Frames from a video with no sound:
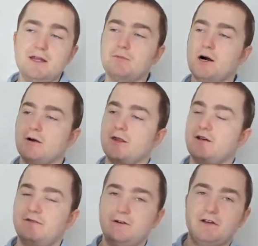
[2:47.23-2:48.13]
the box has
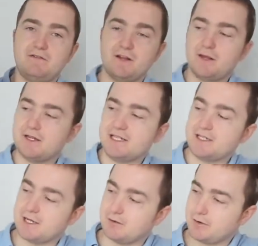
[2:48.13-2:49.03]
very fancy
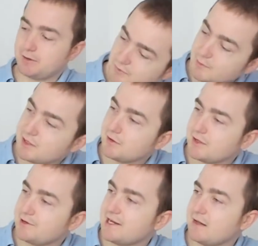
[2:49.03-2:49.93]
details. I mean, those
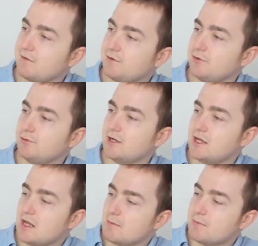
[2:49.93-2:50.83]
are not new,
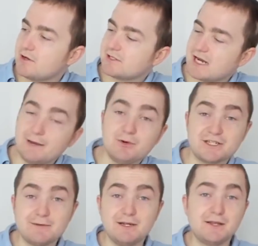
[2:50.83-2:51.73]
but I must
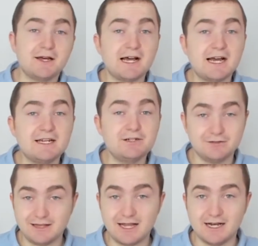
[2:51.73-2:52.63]
admit that I
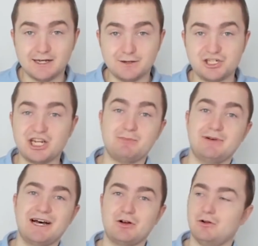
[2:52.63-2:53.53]
don't like the ship
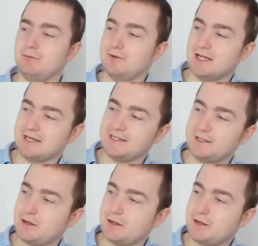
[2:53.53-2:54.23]
at all. It's